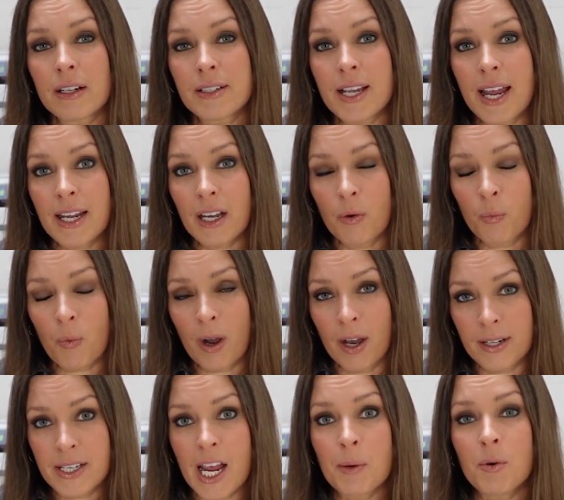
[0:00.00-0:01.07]
take
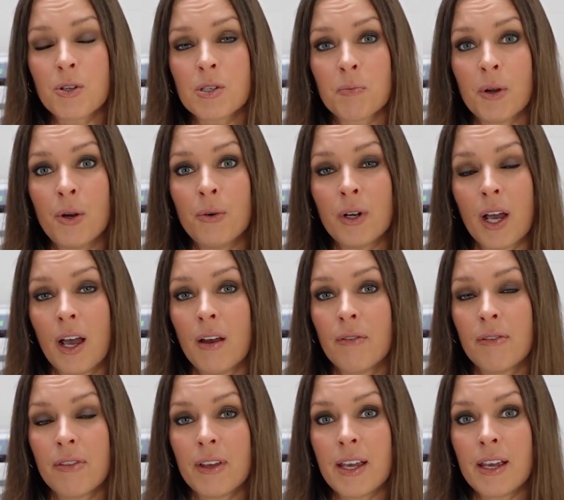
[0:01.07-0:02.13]
a tablespoon of
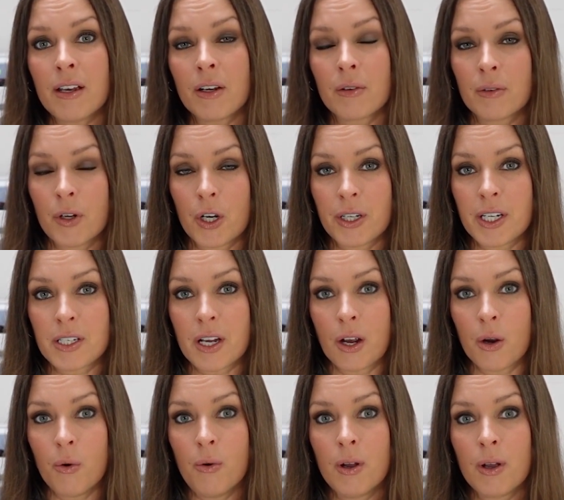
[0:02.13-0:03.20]
the cookie
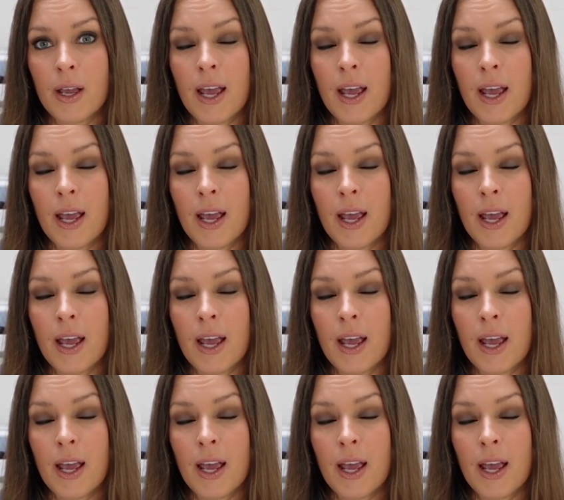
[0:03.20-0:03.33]
dough,